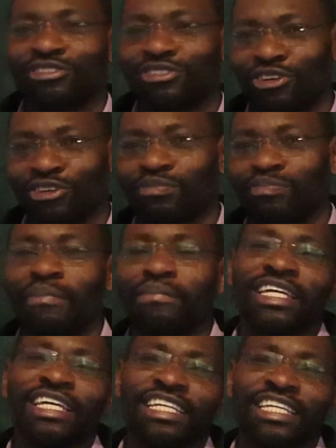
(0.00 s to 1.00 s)
short
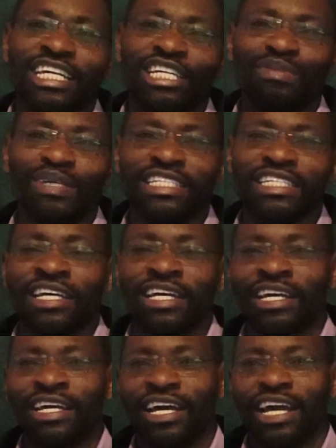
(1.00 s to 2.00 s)
public engagement.
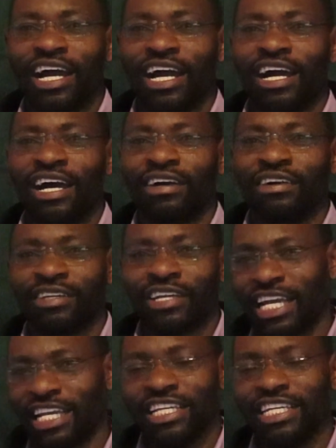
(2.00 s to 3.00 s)

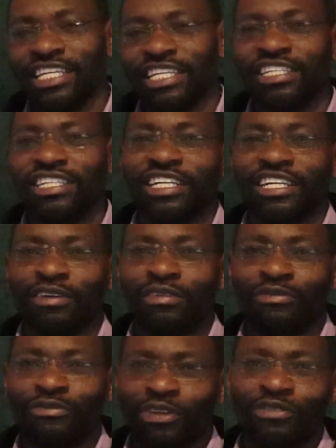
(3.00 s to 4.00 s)
kindly
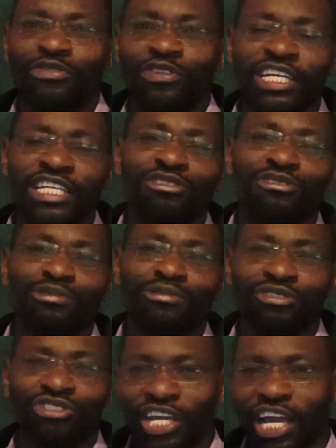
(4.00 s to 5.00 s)
feel free
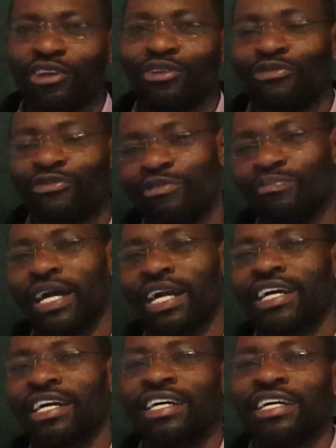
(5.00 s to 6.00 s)
to share your
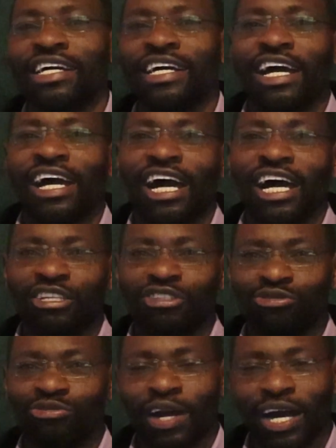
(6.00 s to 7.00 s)
feedback
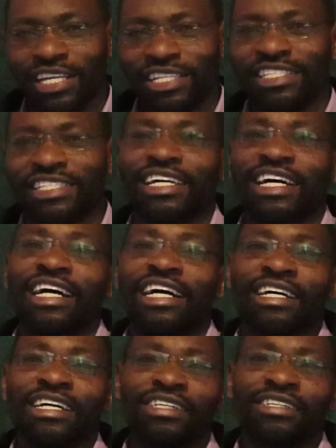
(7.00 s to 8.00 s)
to us
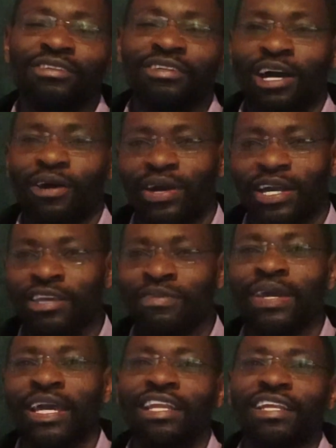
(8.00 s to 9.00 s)
on our
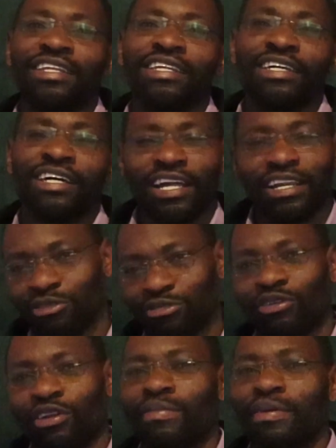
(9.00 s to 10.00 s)
email and
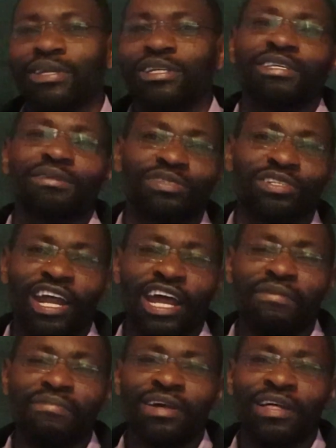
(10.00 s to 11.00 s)
also remember to
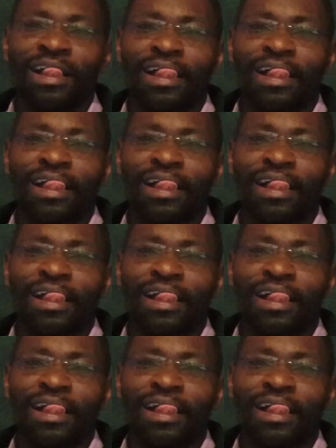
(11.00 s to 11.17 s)
subscribe